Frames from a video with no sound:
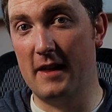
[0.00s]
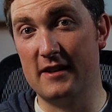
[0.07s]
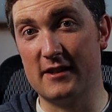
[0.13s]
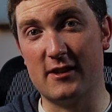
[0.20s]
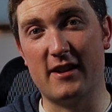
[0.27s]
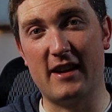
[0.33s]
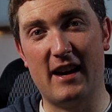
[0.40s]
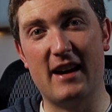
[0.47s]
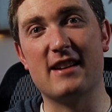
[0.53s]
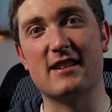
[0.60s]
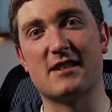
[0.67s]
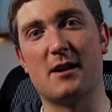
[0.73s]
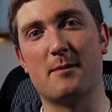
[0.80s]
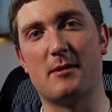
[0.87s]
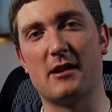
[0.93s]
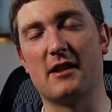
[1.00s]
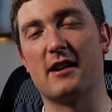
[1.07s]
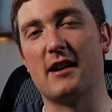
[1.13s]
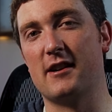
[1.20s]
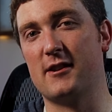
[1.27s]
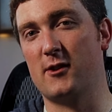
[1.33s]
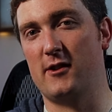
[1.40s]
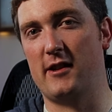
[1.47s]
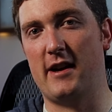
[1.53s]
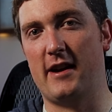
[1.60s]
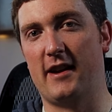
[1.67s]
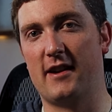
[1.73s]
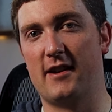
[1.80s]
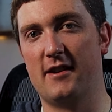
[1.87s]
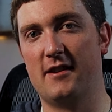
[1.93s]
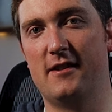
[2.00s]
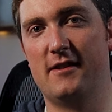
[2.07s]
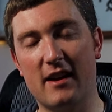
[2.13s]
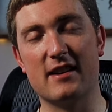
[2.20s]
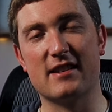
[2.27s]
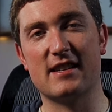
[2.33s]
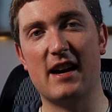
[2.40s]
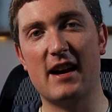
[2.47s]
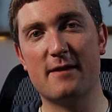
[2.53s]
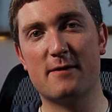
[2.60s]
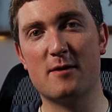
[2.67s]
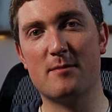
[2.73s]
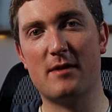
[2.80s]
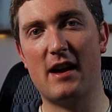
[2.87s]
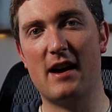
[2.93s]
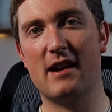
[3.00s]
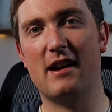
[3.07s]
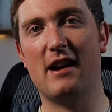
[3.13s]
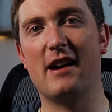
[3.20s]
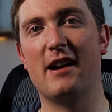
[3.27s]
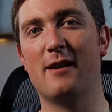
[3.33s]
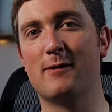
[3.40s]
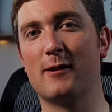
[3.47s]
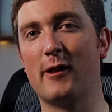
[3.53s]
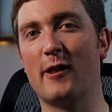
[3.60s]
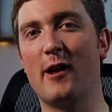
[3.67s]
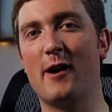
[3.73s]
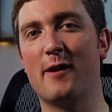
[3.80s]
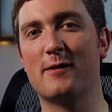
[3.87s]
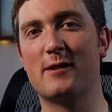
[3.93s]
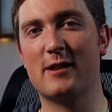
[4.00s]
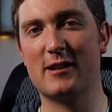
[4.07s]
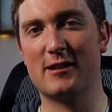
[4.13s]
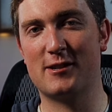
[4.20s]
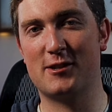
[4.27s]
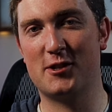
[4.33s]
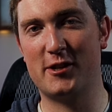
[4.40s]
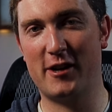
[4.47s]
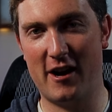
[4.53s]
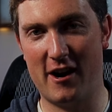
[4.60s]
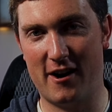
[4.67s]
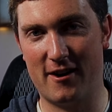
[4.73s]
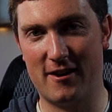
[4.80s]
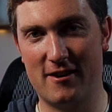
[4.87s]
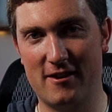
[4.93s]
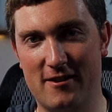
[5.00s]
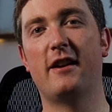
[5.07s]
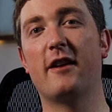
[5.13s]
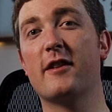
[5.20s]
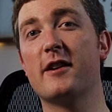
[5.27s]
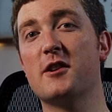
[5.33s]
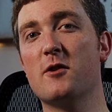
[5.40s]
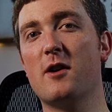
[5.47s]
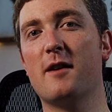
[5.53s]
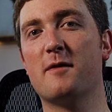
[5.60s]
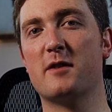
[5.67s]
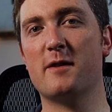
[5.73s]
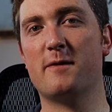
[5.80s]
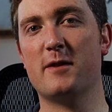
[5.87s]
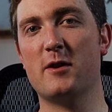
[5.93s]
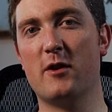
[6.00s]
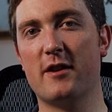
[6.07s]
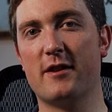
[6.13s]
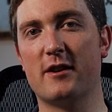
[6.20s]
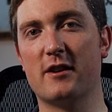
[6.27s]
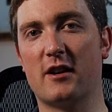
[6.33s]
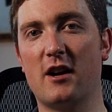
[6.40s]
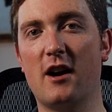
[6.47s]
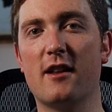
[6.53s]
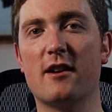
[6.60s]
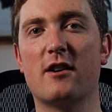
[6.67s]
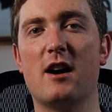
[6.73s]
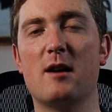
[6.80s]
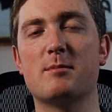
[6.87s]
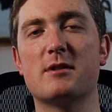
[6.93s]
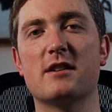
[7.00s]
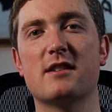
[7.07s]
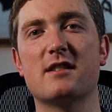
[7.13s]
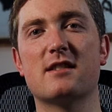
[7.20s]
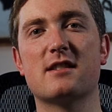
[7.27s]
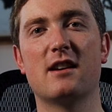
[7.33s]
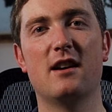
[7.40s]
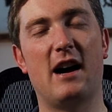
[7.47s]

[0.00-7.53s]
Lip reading: So that is something that I don't like. Aside from that, I have loved this chair. Now they do offer a few other color options.